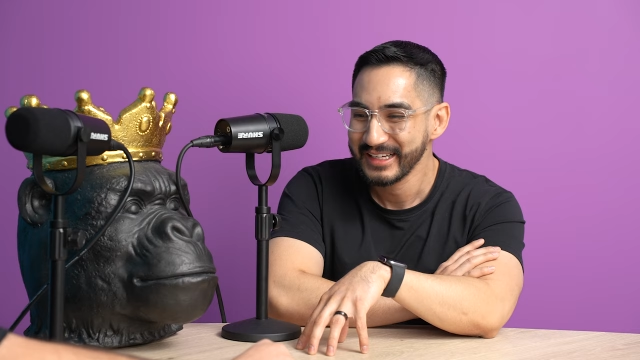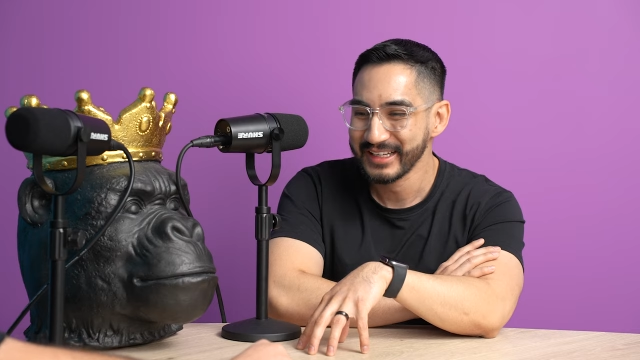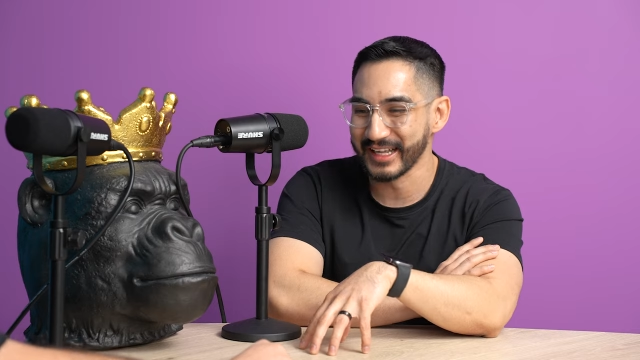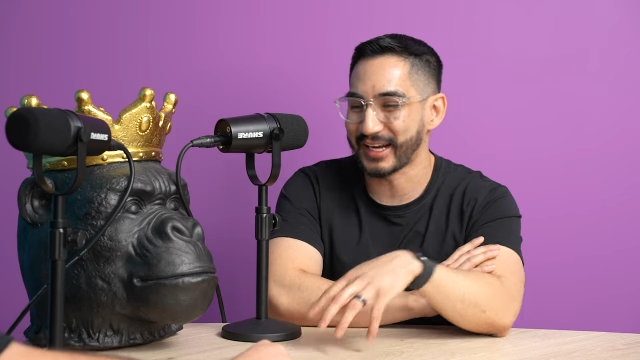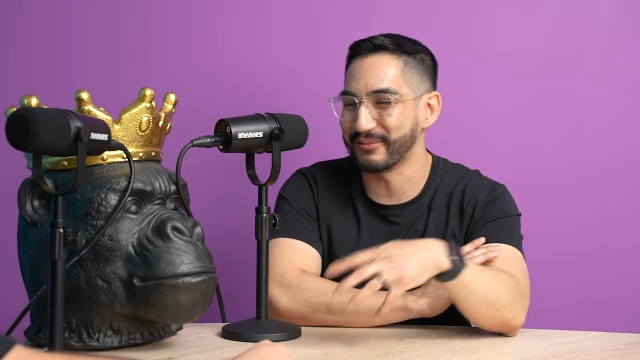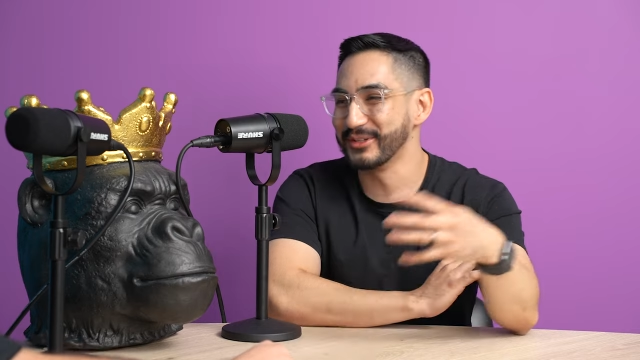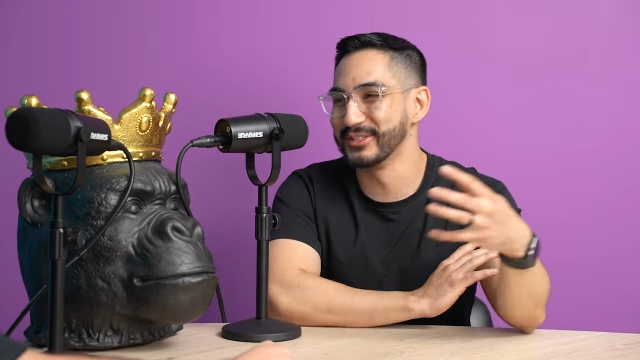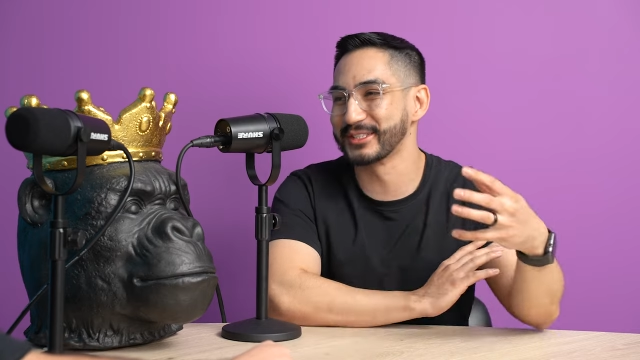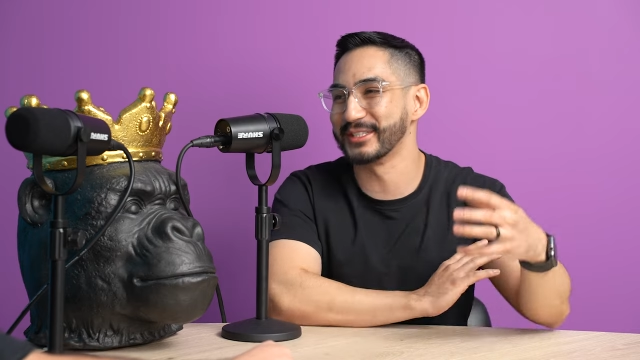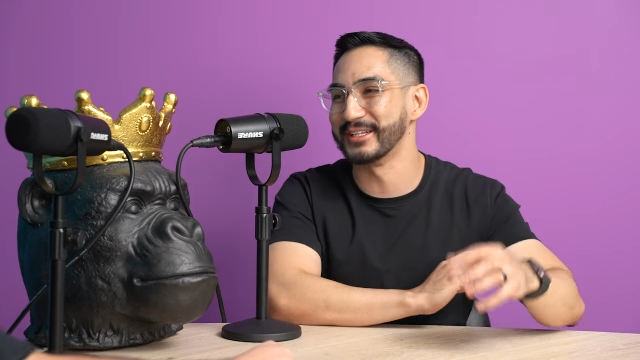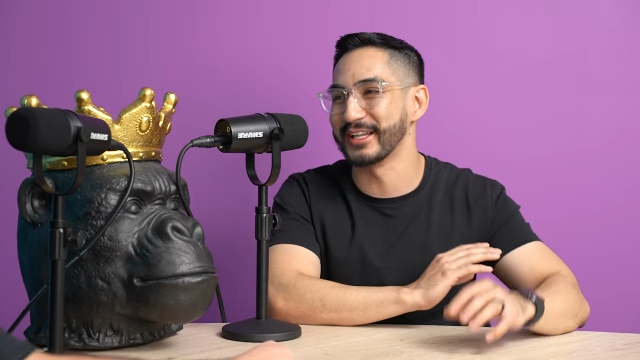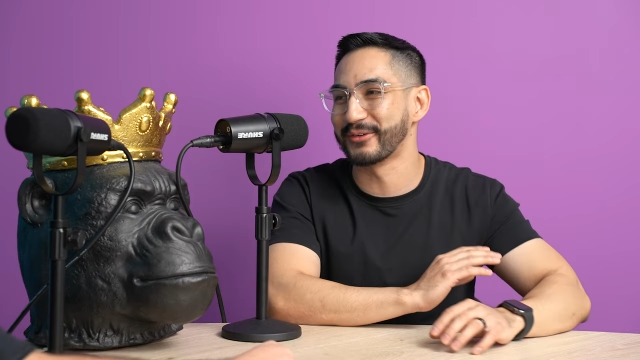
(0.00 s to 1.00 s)
Like, I'm used
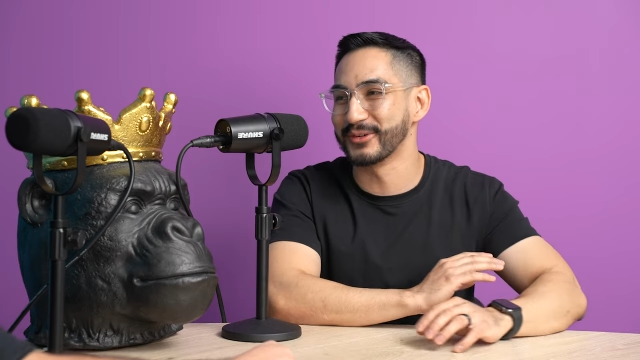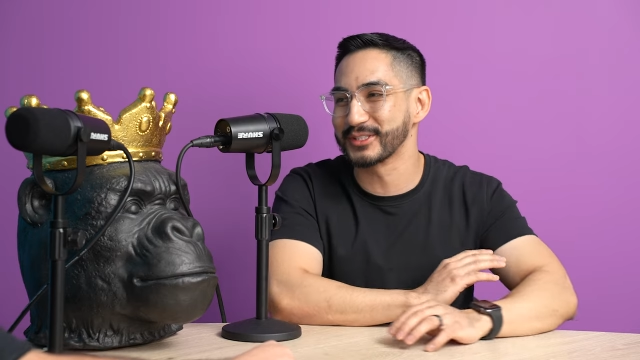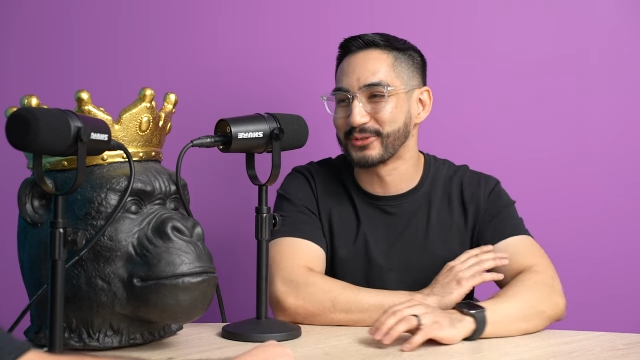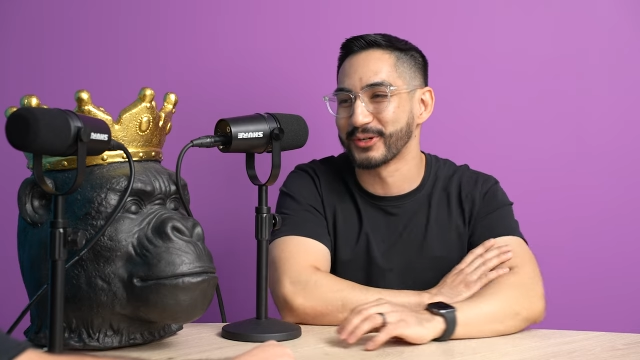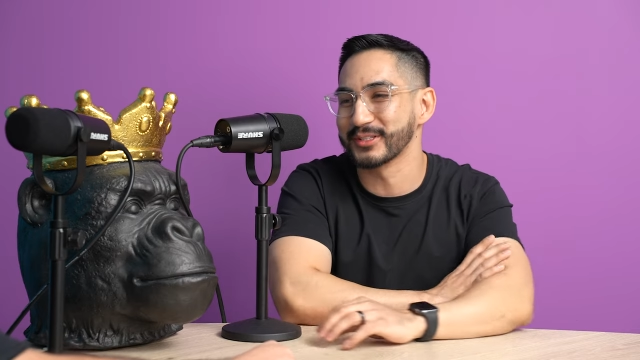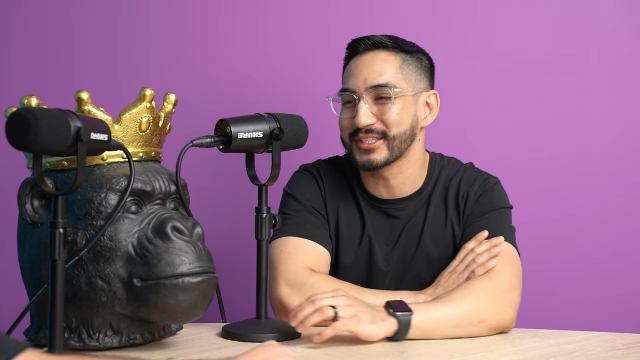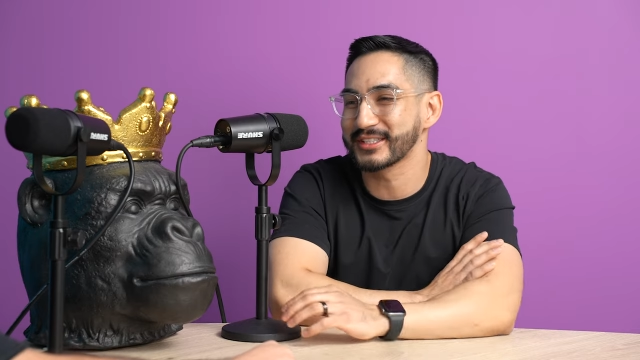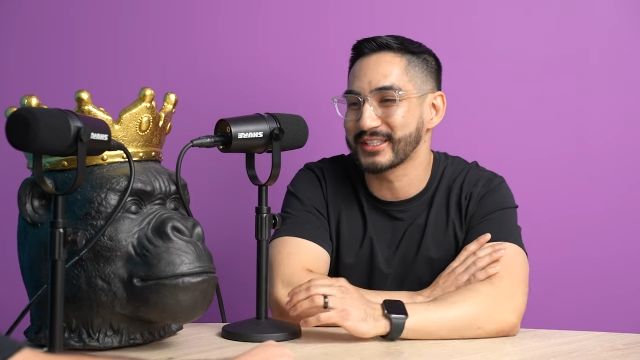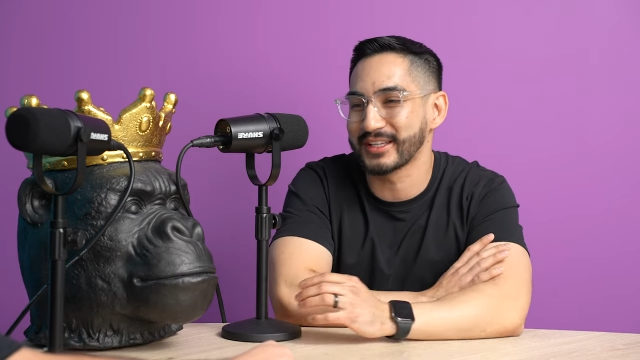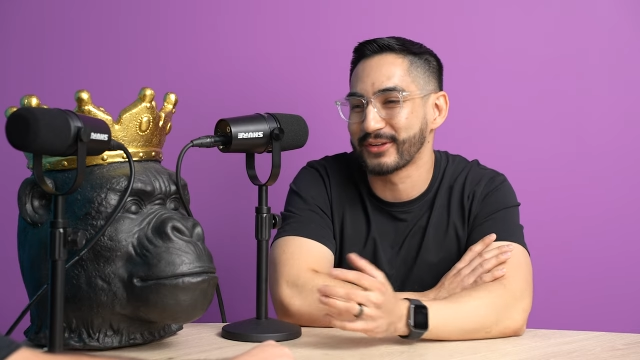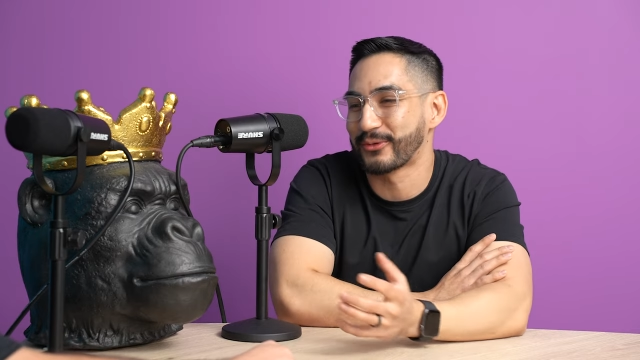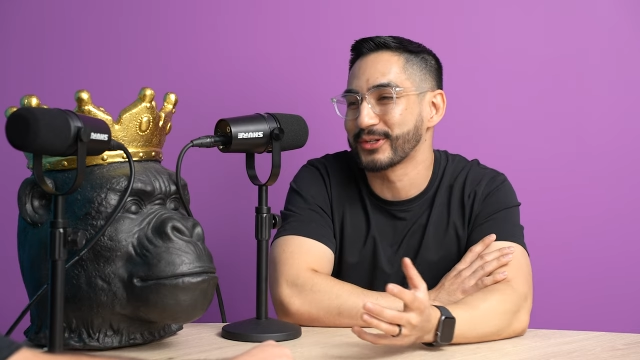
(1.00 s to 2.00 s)
to it. Like, what's the worst
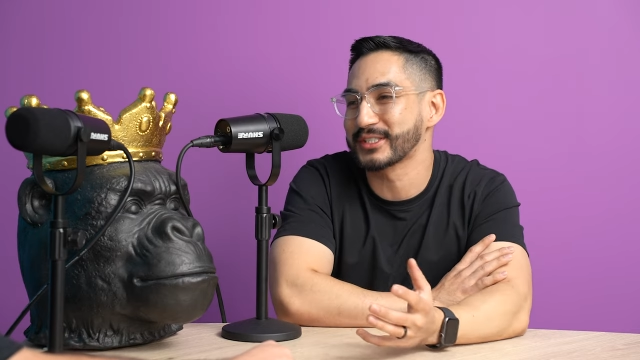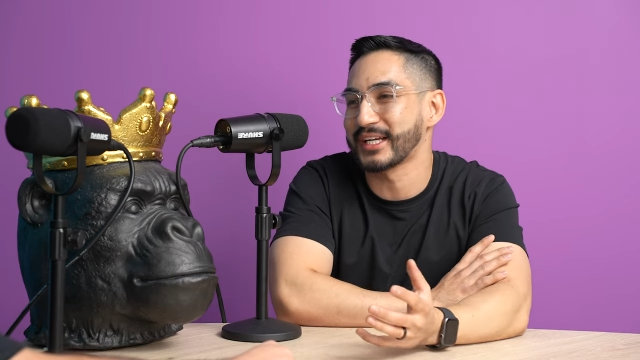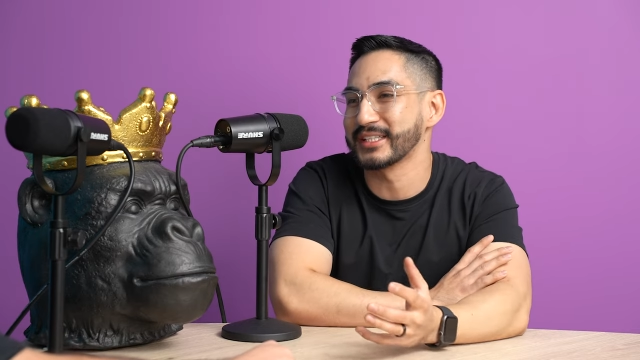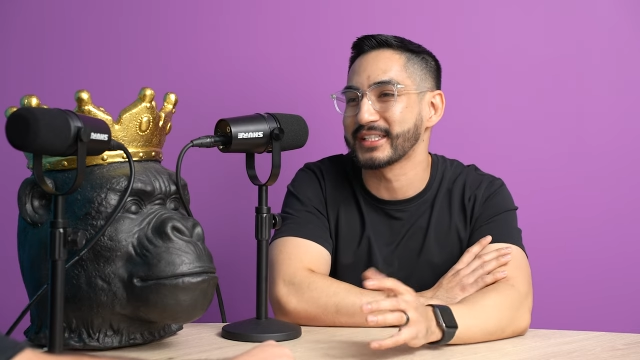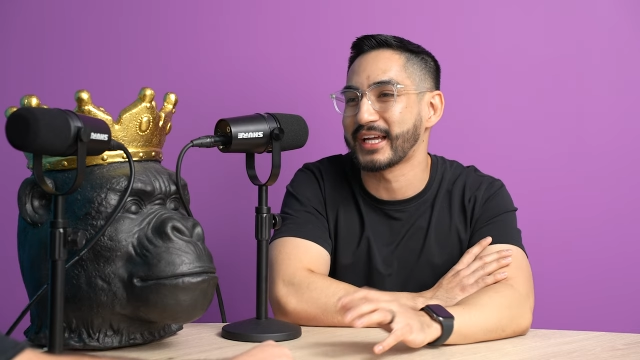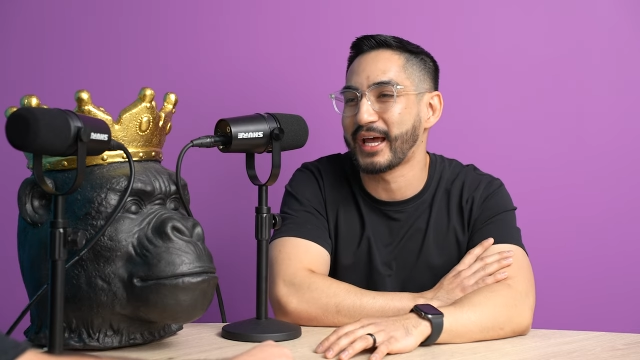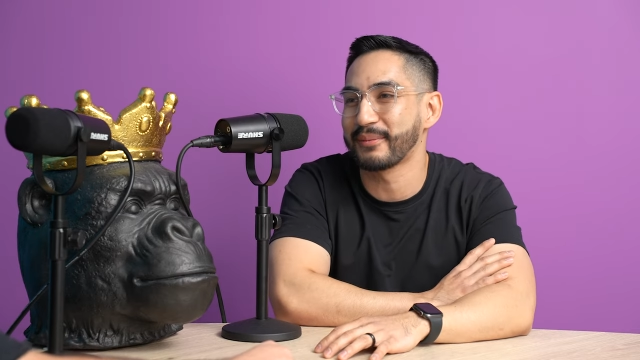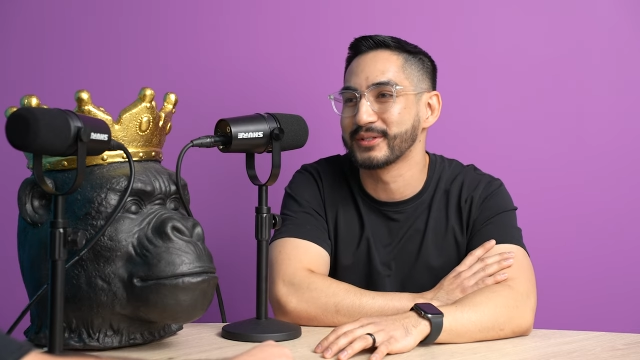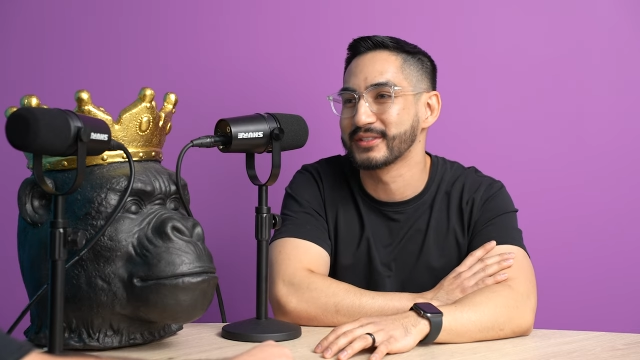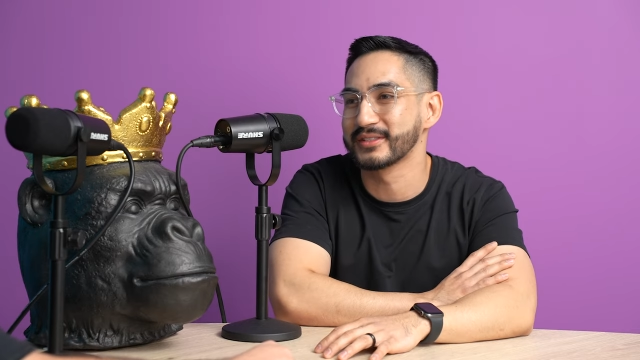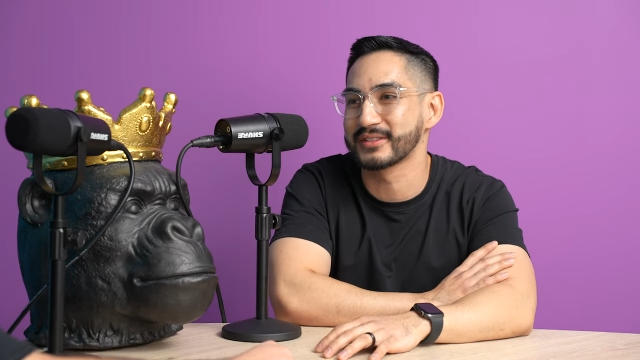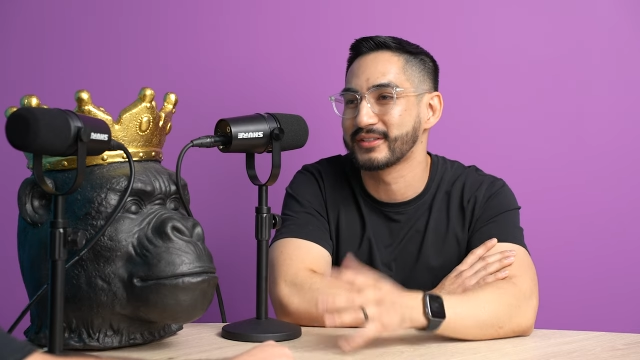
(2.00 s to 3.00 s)
worst case that happens is,